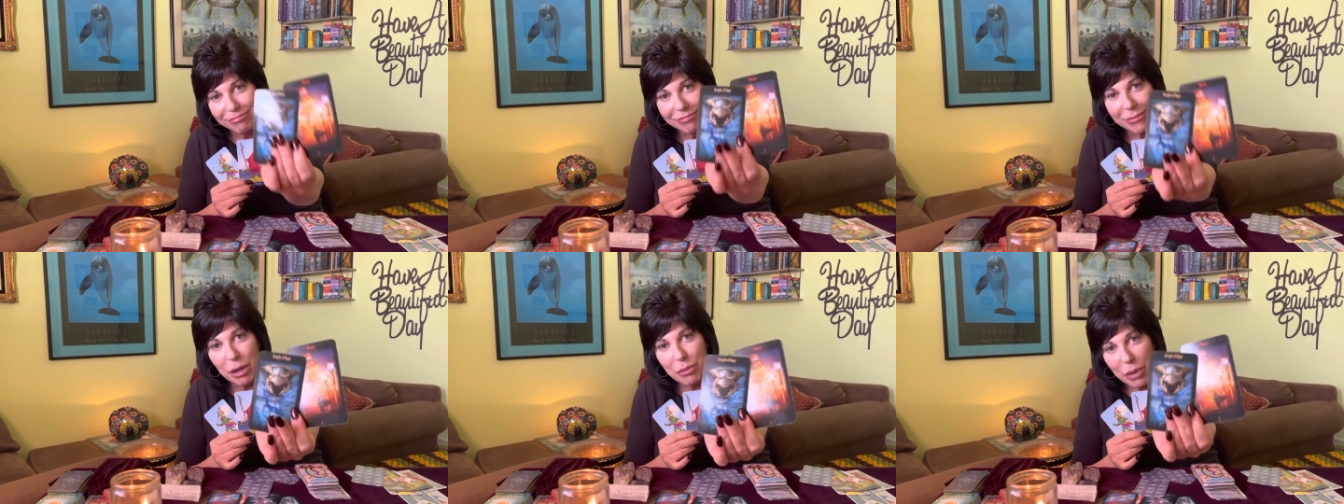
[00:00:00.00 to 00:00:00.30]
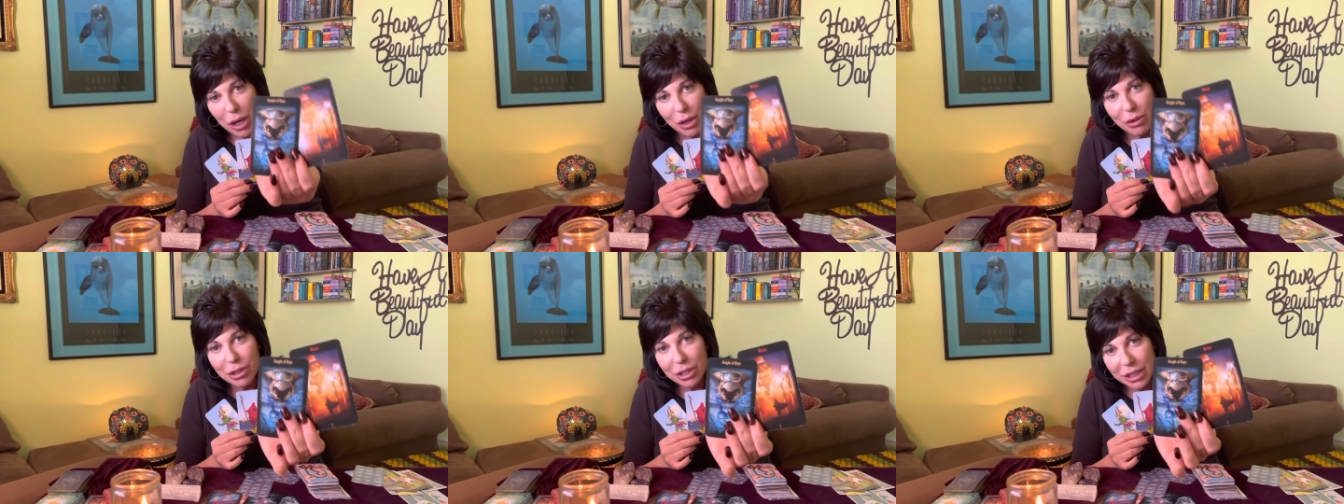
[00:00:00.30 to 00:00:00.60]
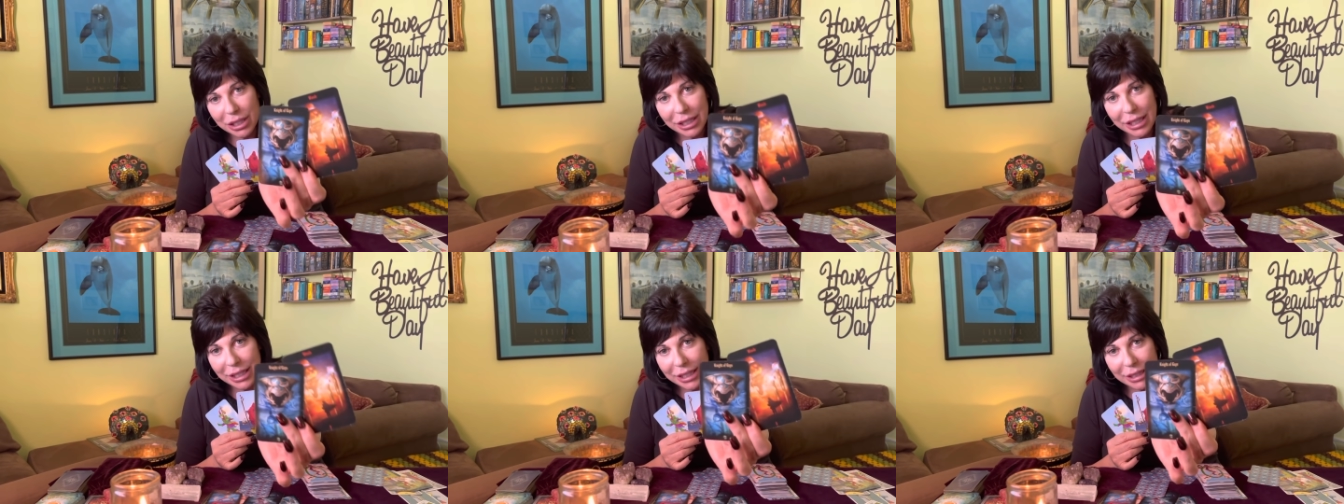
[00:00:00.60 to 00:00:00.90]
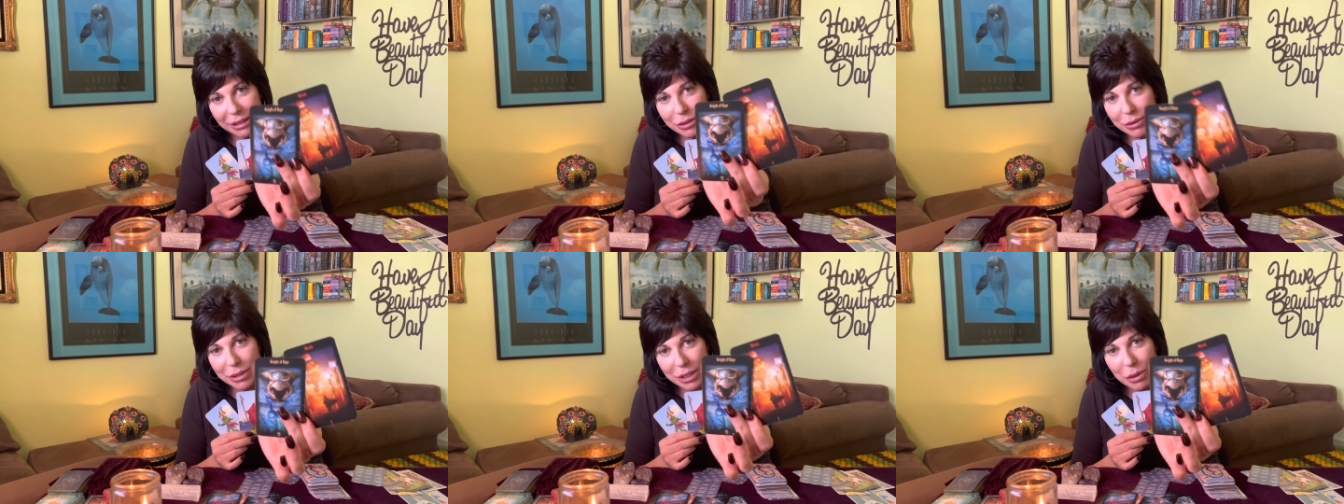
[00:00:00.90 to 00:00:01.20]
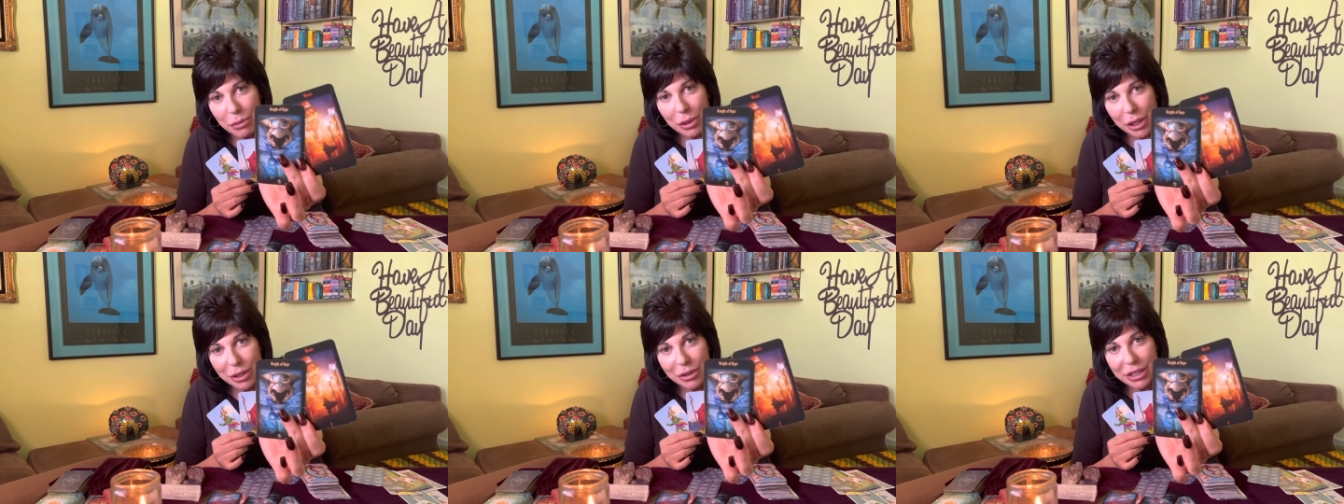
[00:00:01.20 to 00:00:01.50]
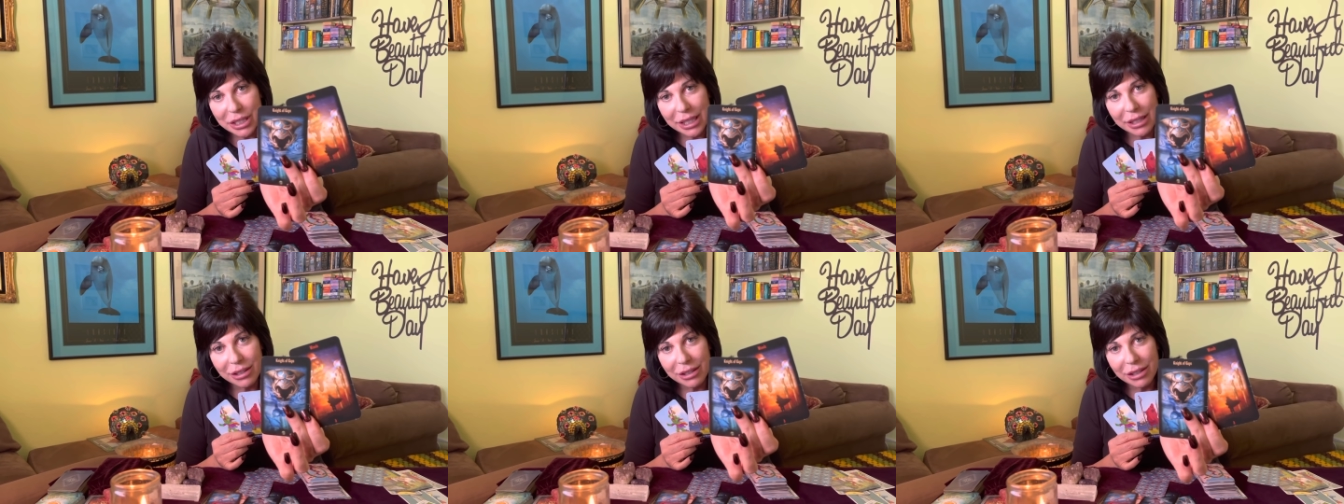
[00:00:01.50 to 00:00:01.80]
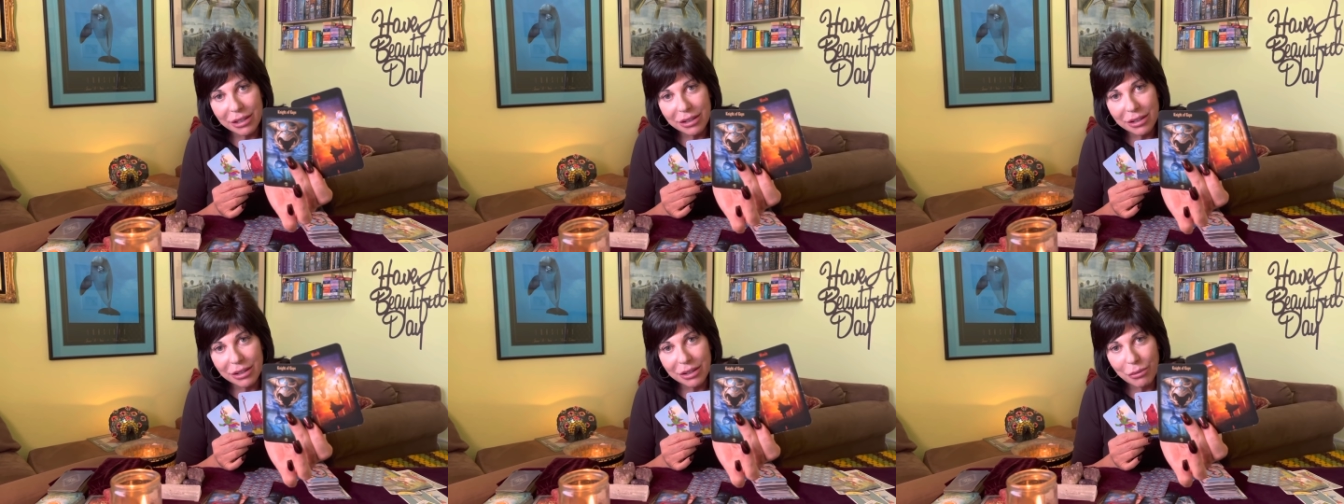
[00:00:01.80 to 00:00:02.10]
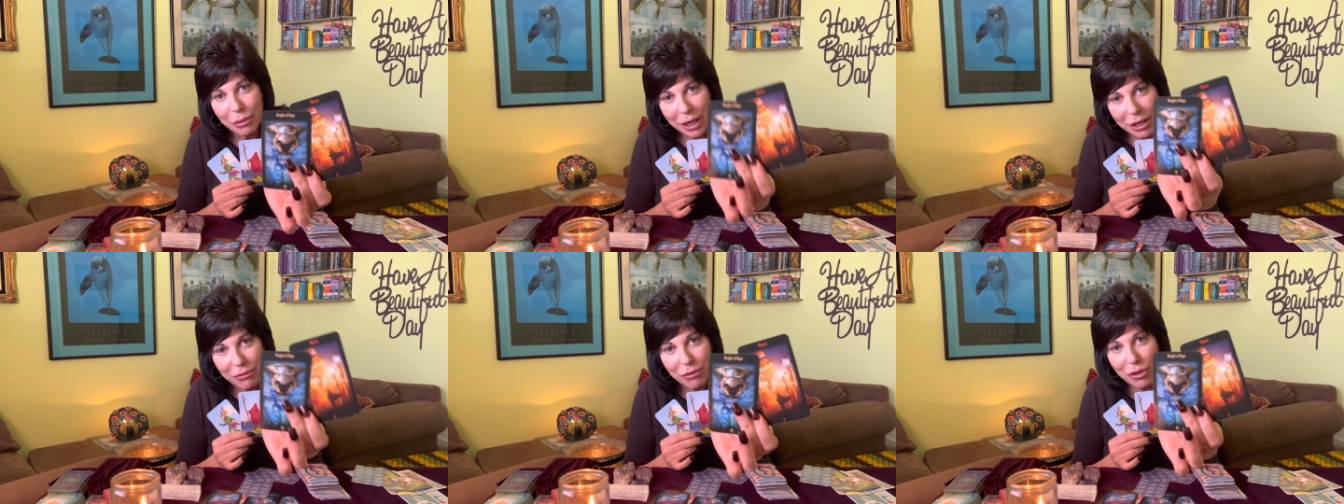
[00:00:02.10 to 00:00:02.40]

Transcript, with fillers: Opposing, yeah, this is an opposing. Waiting